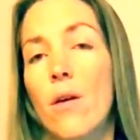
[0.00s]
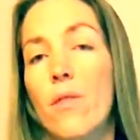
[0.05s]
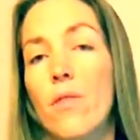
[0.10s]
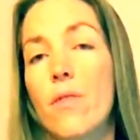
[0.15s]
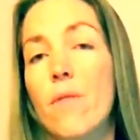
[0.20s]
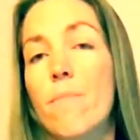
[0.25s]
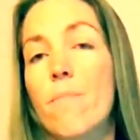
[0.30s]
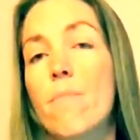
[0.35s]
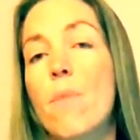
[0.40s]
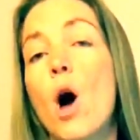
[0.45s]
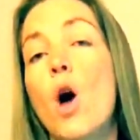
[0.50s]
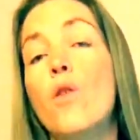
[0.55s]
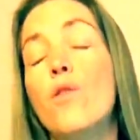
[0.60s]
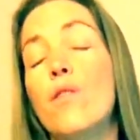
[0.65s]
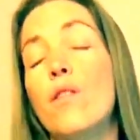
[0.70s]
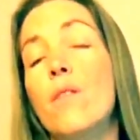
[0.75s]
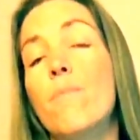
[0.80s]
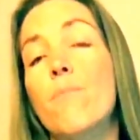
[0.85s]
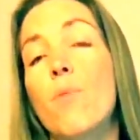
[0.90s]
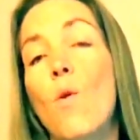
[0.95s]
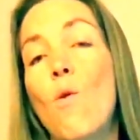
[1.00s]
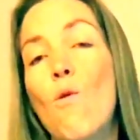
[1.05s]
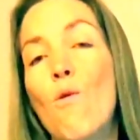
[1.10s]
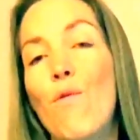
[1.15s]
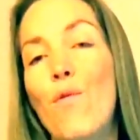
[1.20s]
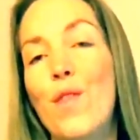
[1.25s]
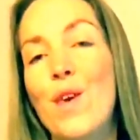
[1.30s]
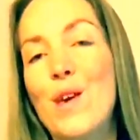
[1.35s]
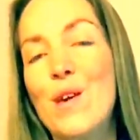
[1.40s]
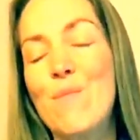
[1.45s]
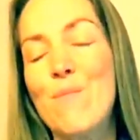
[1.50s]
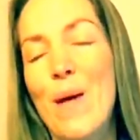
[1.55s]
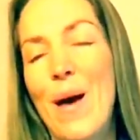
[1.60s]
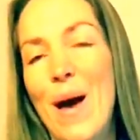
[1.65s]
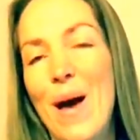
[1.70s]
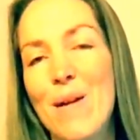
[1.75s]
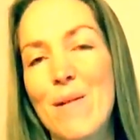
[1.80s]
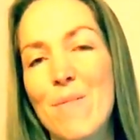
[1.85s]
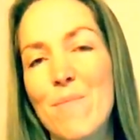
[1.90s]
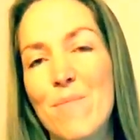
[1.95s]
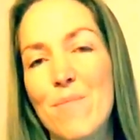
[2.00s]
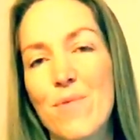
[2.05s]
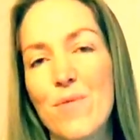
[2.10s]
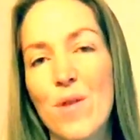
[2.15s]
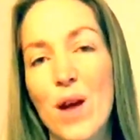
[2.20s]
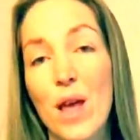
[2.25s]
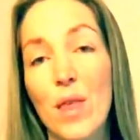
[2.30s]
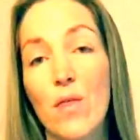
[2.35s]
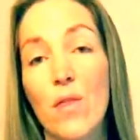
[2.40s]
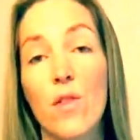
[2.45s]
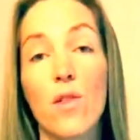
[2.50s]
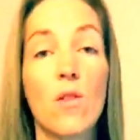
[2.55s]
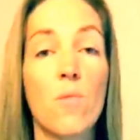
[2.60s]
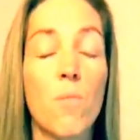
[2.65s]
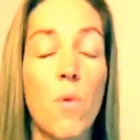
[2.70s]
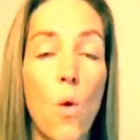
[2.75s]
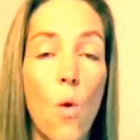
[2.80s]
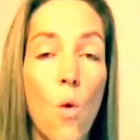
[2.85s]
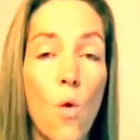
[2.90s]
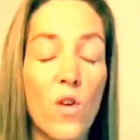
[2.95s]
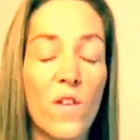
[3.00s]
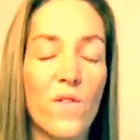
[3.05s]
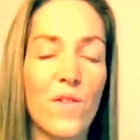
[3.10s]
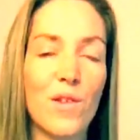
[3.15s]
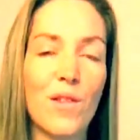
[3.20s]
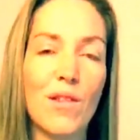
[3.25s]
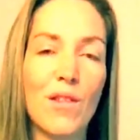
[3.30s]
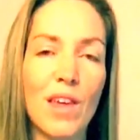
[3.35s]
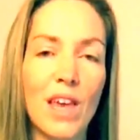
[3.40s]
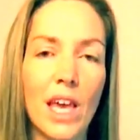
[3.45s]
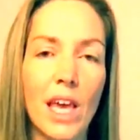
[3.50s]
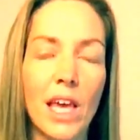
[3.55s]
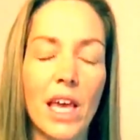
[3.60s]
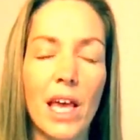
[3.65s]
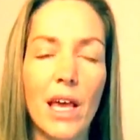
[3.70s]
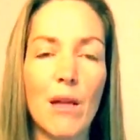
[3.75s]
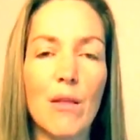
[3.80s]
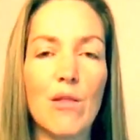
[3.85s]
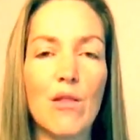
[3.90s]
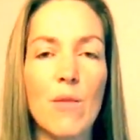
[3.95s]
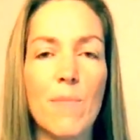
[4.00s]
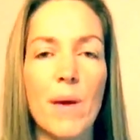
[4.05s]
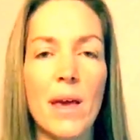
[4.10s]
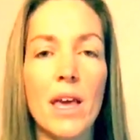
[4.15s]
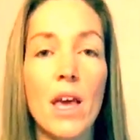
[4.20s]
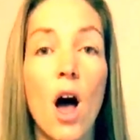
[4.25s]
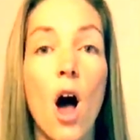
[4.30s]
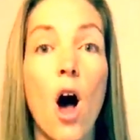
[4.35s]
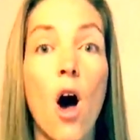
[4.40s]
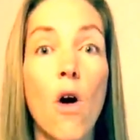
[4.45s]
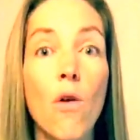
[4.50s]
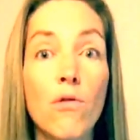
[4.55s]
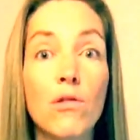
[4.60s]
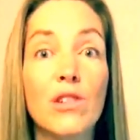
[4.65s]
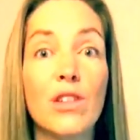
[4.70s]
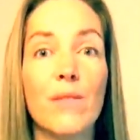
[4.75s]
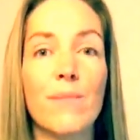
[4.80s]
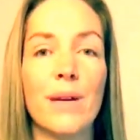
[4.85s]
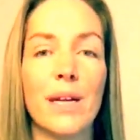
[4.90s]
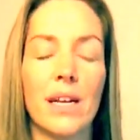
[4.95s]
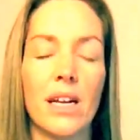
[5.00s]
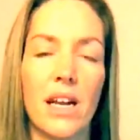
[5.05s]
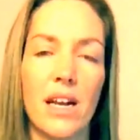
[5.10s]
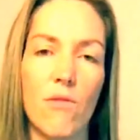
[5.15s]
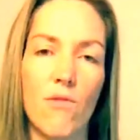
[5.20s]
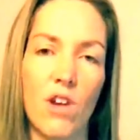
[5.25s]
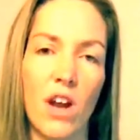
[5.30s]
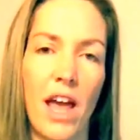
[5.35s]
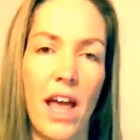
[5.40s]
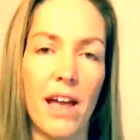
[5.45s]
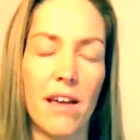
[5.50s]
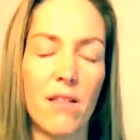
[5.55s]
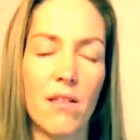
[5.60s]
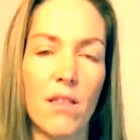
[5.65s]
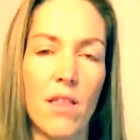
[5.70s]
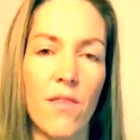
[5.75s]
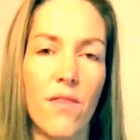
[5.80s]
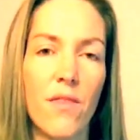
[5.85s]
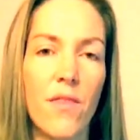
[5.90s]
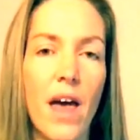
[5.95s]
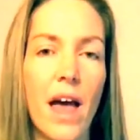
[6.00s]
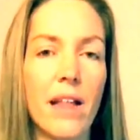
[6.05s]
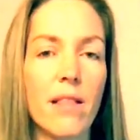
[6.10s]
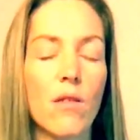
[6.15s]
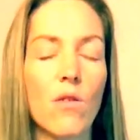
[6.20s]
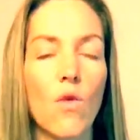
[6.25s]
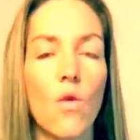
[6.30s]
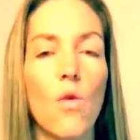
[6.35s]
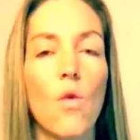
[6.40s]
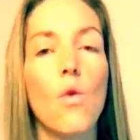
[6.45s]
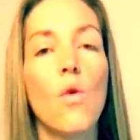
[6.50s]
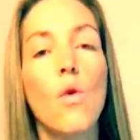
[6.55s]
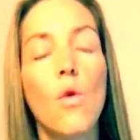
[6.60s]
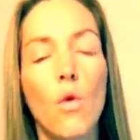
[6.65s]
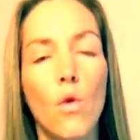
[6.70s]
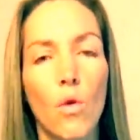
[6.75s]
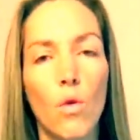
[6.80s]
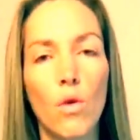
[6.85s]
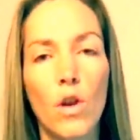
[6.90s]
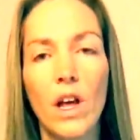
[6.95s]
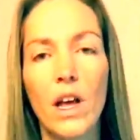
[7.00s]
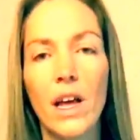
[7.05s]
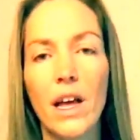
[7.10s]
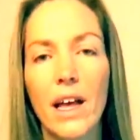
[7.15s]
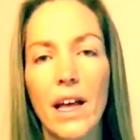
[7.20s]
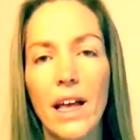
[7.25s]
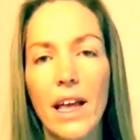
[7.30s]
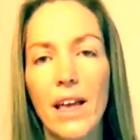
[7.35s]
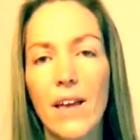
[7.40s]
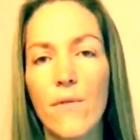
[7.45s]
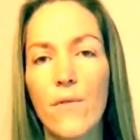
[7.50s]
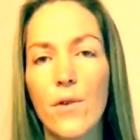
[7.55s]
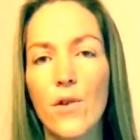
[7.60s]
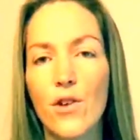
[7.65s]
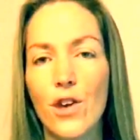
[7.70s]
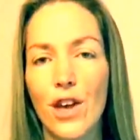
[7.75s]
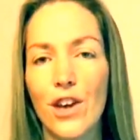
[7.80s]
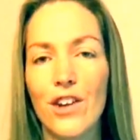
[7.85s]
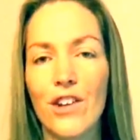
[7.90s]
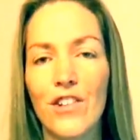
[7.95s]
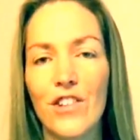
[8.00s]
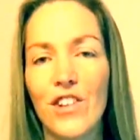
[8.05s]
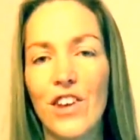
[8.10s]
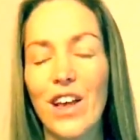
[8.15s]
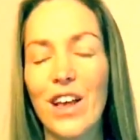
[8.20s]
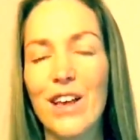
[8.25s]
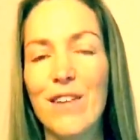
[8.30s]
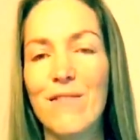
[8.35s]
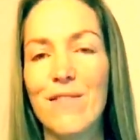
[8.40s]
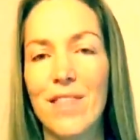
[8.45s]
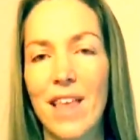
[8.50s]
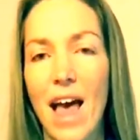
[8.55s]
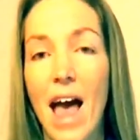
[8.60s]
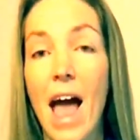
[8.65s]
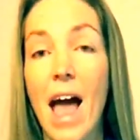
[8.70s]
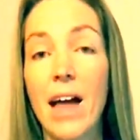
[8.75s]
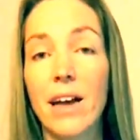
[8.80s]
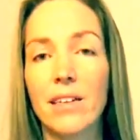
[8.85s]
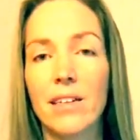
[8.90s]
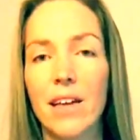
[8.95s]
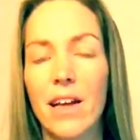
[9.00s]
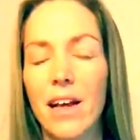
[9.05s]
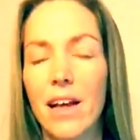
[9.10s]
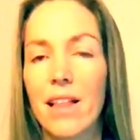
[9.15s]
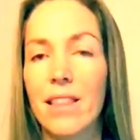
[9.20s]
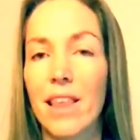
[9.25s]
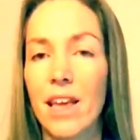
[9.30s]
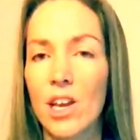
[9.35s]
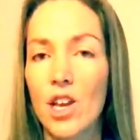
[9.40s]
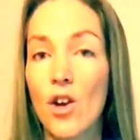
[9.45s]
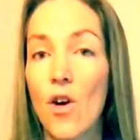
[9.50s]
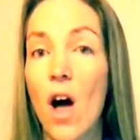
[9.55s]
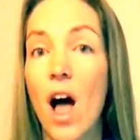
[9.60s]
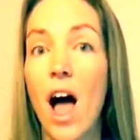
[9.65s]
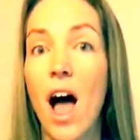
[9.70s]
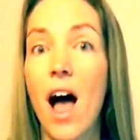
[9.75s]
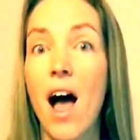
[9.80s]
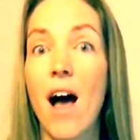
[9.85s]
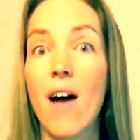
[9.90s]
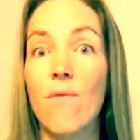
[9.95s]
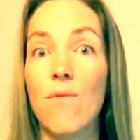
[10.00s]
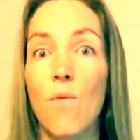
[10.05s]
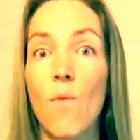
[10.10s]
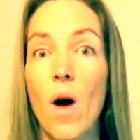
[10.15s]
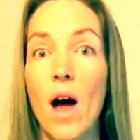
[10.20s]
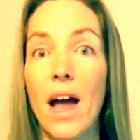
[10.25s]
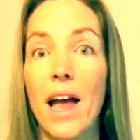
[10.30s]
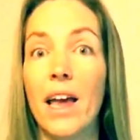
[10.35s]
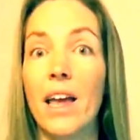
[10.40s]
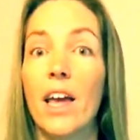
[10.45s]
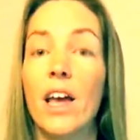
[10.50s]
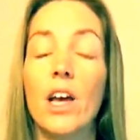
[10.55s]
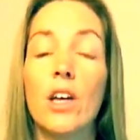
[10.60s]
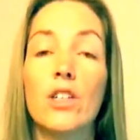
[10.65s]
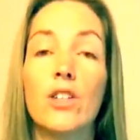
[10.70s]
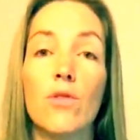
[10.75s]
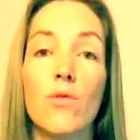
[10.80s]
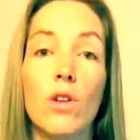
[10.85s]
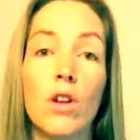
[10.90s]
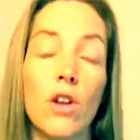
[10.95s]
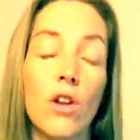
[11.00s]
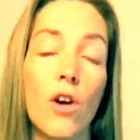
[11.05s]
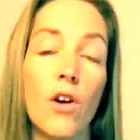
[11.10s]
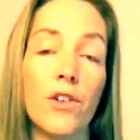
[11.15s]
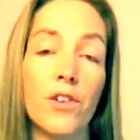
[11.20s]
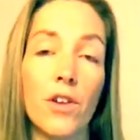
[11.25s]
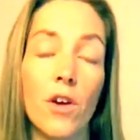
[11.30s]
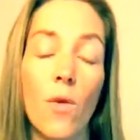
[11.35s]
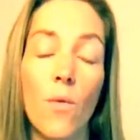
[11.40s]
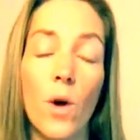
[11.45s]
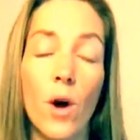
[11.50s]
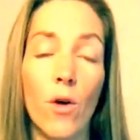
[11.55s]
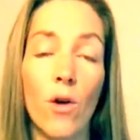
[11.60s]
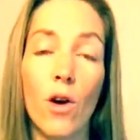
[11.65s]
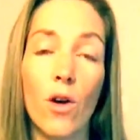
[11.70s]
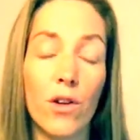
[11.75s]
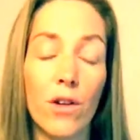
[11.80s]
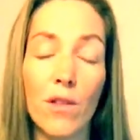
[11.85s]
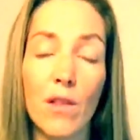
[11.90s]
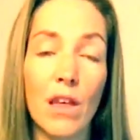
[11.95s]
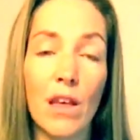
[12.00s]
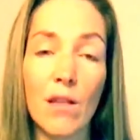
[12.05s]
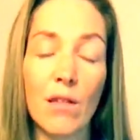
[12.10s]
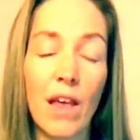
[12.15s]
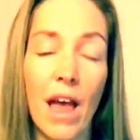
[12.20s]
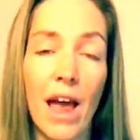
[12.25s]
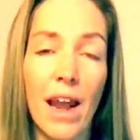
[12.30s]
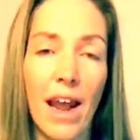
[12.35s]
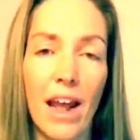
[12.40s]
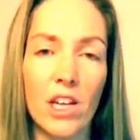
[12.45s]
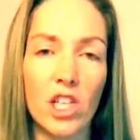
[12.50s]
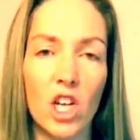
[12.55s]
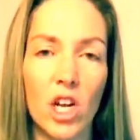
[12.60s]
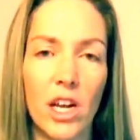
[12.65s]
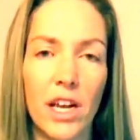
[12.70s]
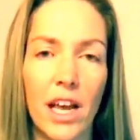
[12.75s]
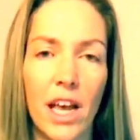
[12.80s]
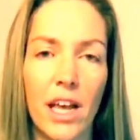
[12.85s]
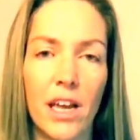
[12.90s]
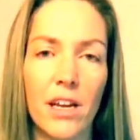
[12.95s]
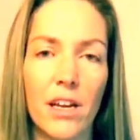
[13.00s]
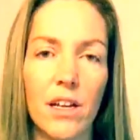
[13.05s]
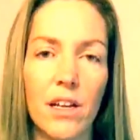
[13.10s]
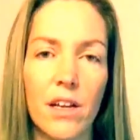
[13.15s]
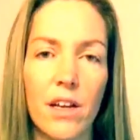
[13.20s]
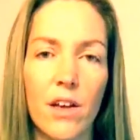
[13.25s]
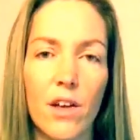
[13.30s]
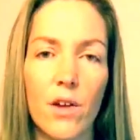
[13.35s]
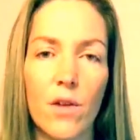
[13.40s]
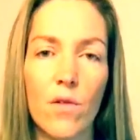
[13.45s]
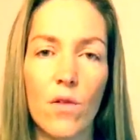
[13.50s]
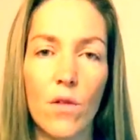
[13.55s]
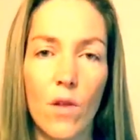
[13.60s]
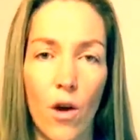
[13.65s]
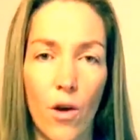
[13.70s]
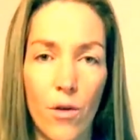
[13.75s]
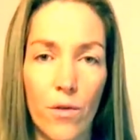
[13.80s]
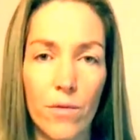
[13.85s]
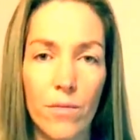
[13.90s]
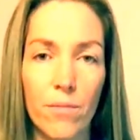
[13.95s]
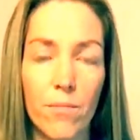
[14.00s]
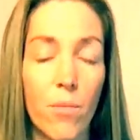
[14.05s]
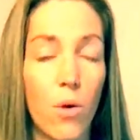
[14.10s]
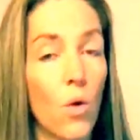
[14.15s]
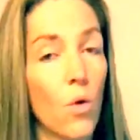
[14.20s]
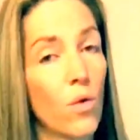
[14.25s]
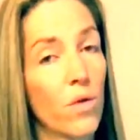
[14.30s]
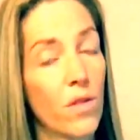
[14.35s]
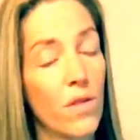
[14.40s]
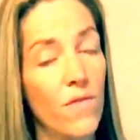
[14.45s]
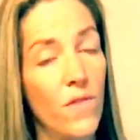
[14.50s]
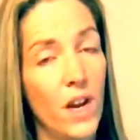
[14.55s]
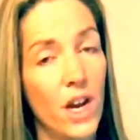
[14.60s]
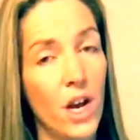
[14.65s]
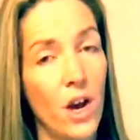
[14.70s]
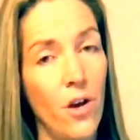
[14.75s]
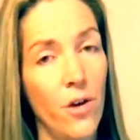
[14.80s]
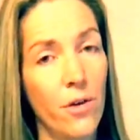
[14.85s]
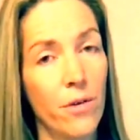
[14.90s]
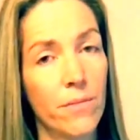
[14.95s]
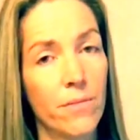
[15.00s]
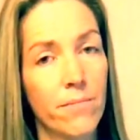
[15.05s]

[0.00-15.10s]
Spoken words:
The most important thing about breath support for singing is to be ultimately relaxed. That's all. If you can achieve that, then you're halfway to where a lot of singers can't actually get. So pause the video,